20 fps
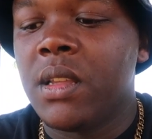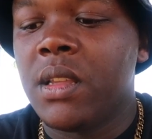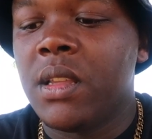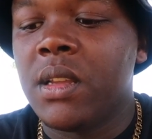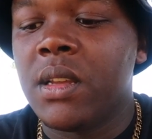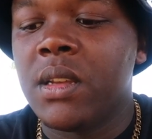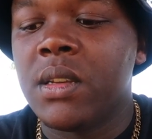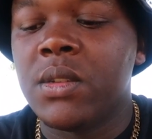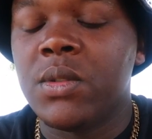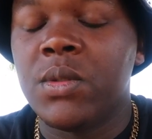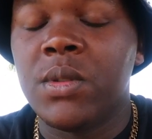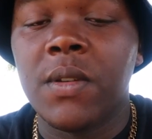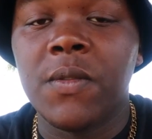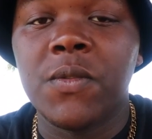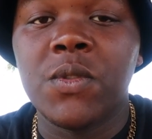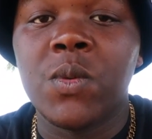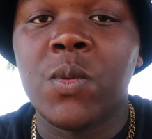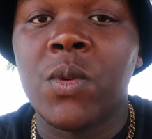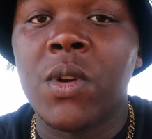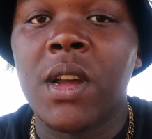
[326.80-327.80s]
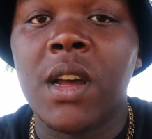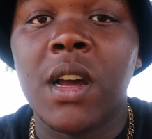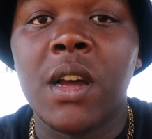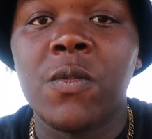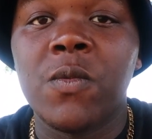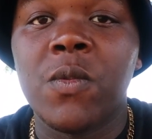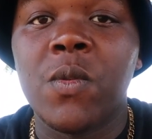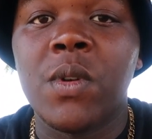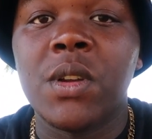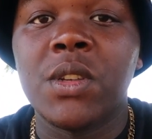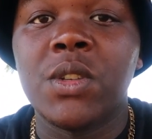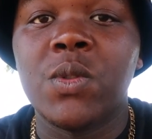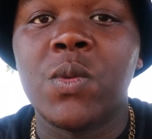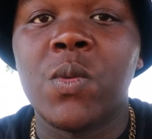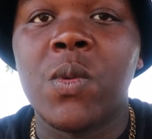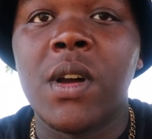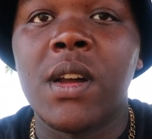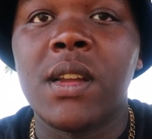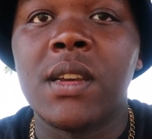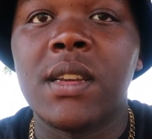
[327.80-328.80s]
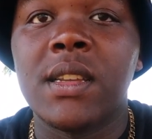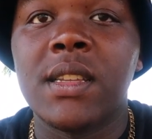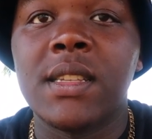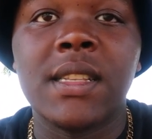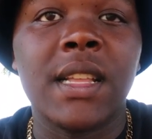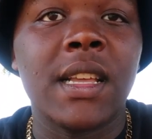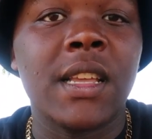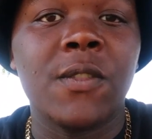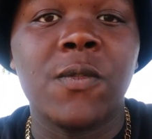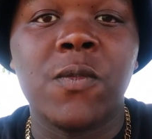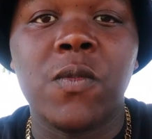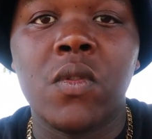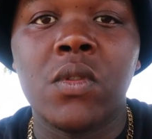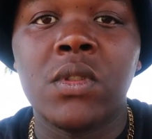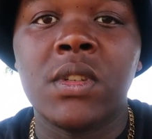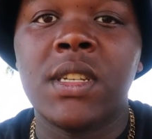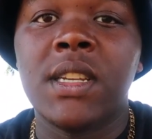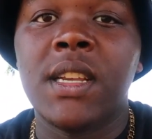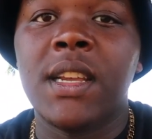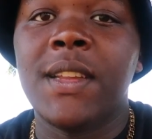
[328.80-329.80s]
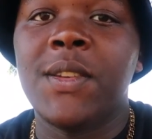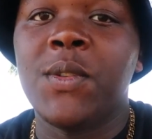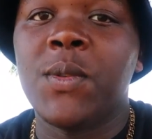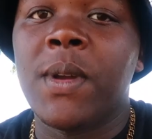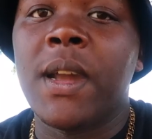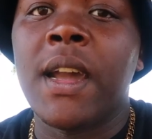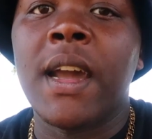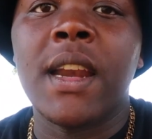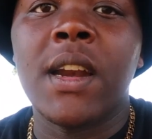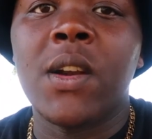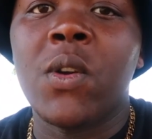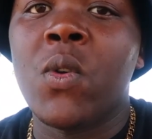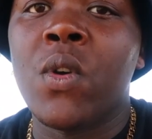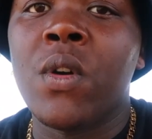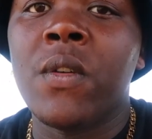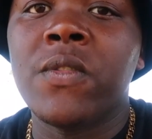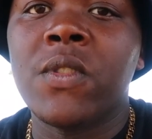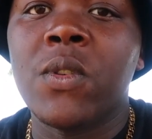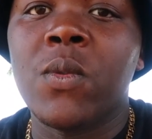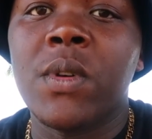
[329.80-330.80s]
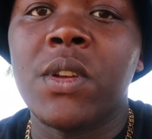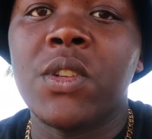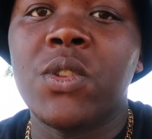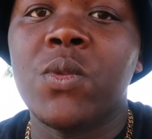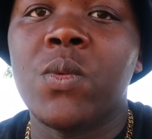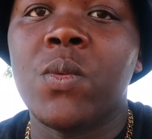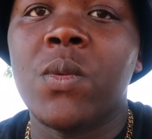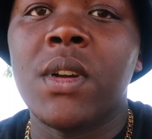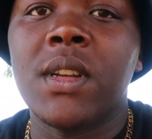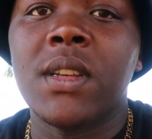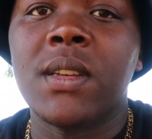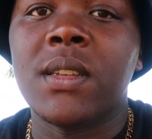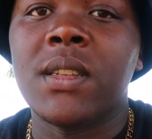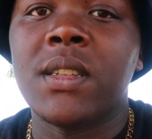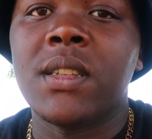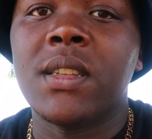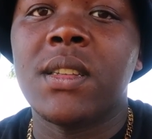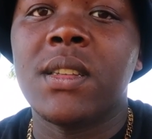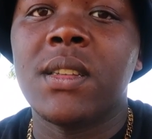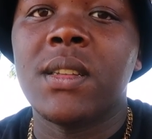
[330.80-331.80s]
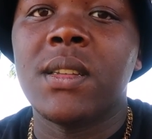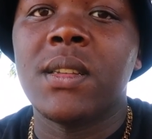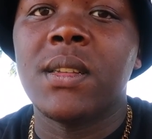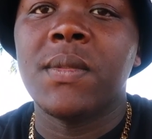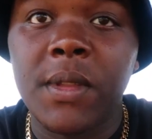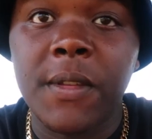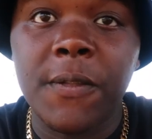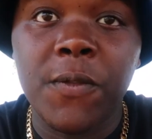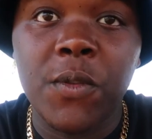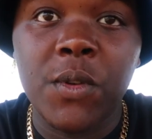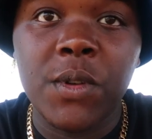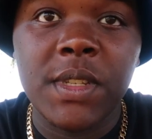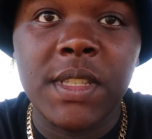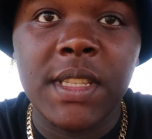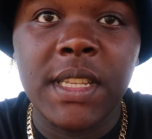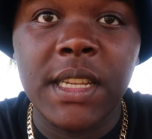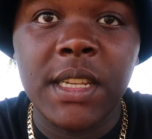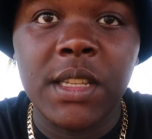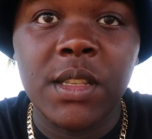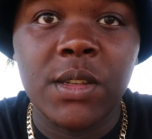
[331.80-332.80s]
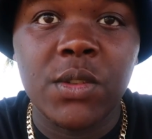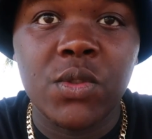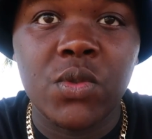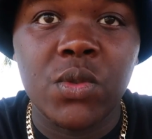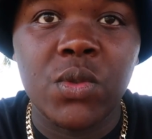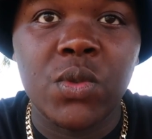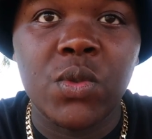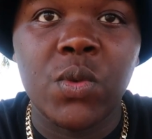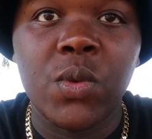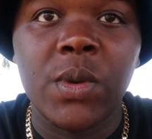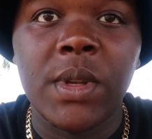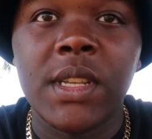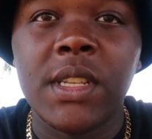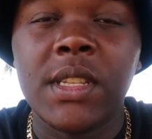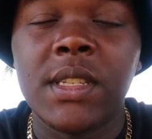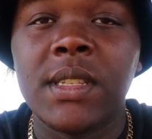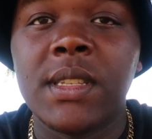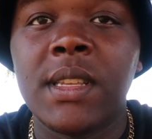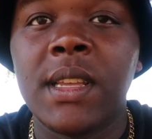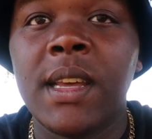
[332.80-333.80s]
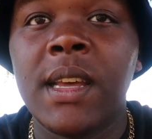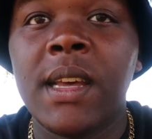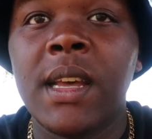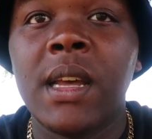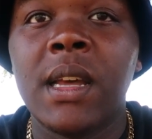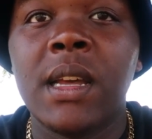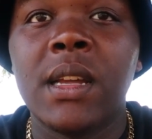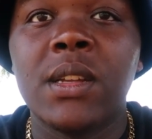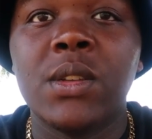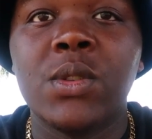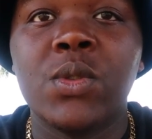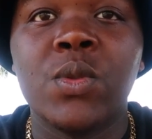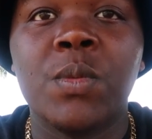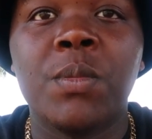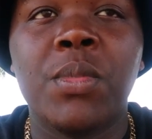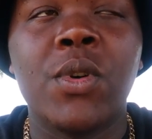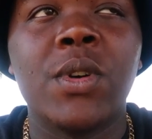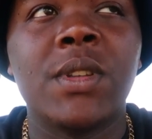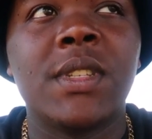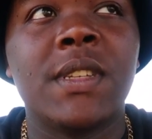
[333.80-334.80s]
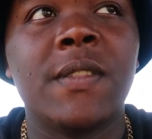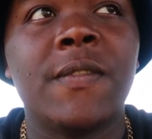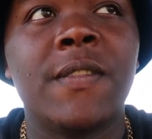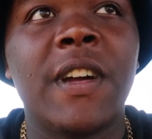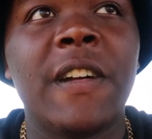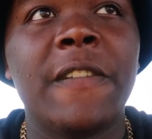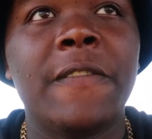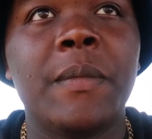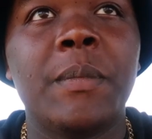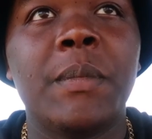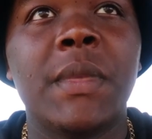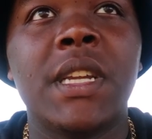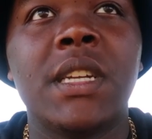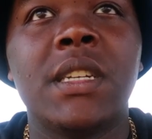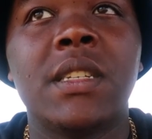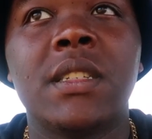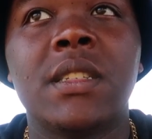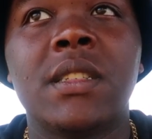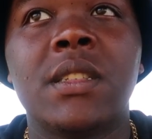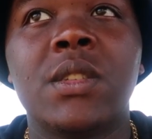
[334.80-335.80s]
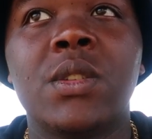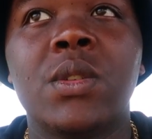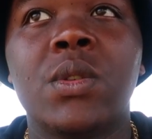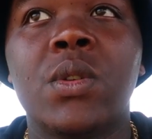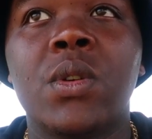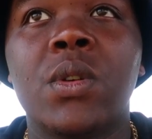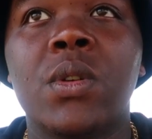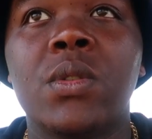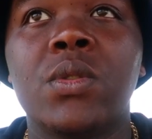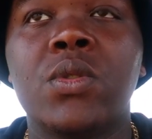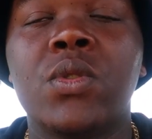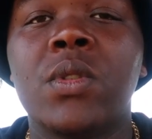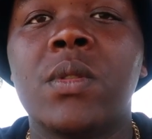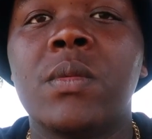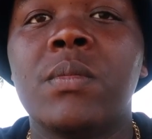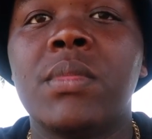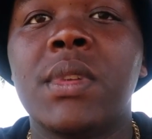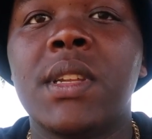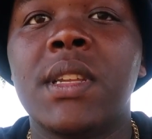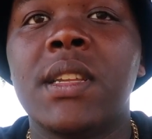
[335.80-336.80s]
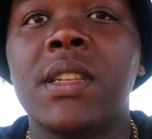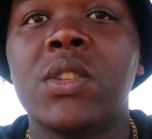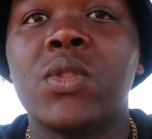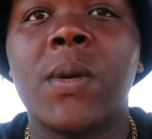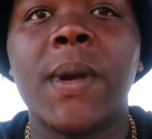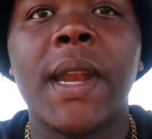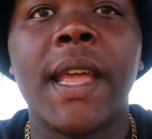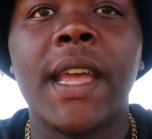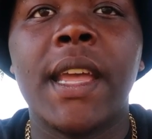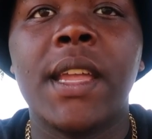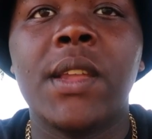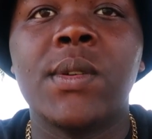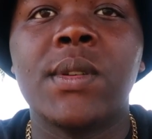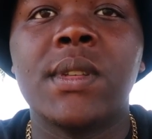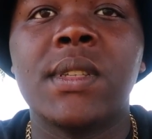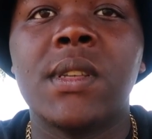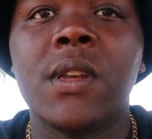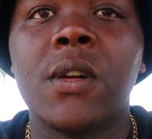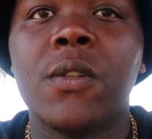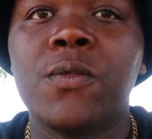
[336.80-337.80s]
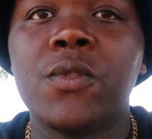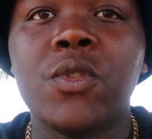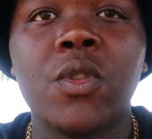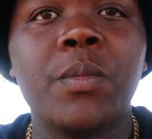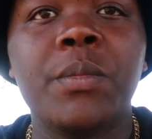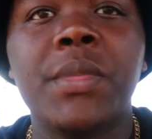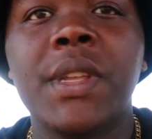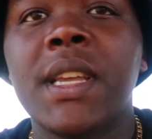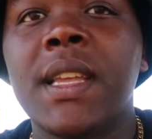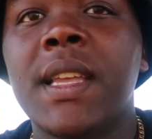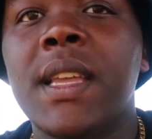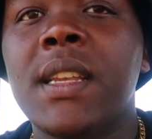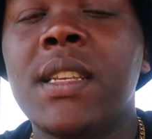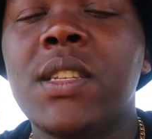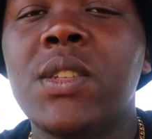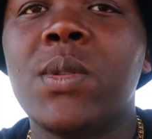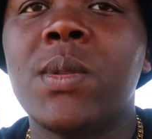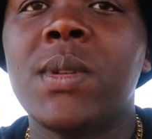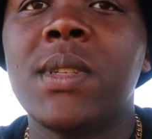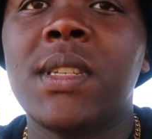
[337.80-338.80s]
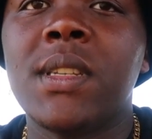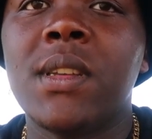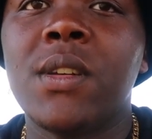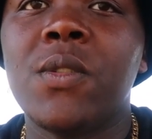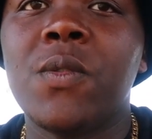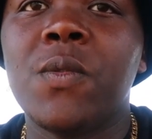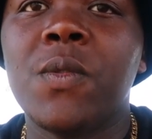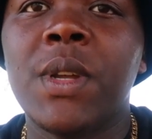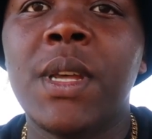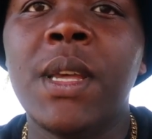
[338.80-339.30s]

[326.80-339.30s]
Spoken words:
Yeah, and you have to work out for what you want. It's like a food chain. You got to go after what you want. The first thing you need to do is do positive affirmations, you know. Don't hate yourself, don't be against yourself.